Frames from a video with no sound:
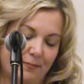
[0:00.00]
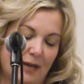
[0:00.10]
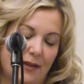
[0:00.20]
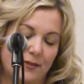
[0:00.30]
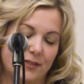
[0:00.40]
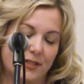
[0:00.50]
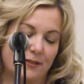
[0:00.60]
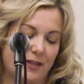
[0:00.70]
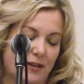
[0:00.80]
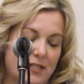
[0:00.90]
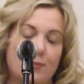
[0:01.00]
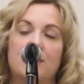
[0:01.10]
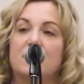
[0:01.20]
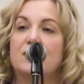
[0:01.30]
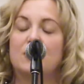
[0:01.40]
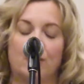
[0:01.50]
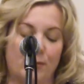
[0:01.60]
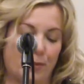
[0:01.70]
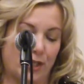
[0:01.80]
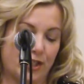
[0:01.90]
Matthews House Hospice is so
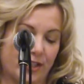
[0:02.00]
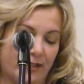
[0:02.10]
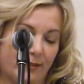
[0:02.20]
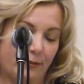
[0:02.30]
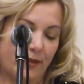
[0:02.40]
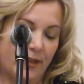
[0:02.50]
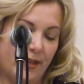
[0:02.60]
appreciative